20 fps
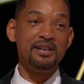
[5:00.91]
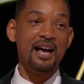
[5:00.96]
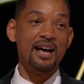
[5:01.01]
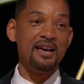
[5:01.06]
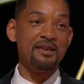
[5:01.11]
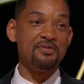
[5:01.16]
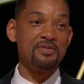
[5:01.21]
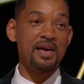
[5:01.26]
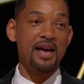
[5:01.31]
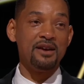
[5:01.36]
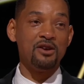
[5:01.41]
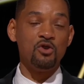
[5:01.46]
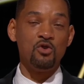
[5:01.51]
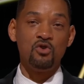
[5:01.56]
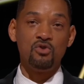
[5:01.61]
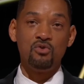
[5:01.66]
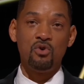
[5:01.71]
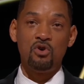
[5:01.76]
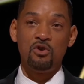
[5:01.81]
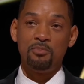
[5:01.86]
And thank
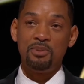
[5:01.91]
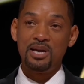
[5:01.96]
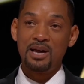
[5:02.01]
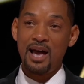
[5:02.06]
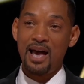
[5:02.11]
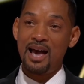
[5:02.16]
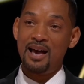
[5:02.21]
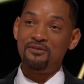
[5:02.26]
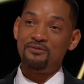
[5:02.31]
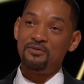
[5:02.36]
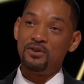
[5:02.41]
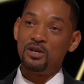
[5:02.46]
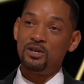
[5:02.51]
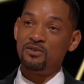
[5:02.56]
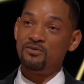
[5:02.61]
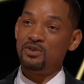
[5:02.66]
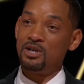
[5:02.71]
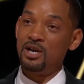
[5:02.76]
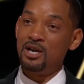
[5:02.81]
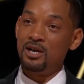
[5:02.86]
you on behalf
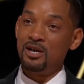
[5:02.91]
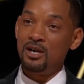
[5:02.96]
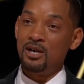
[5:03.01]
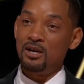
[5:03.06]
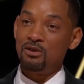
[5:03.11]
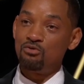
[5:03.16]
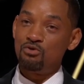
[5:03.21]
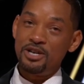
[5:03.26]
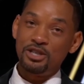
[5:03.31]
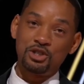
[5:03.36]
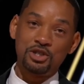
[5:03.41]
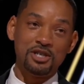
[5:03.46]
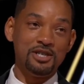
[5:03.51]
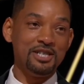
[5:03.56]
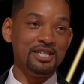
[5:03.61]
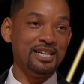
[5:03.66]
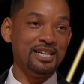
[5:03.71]
of Richard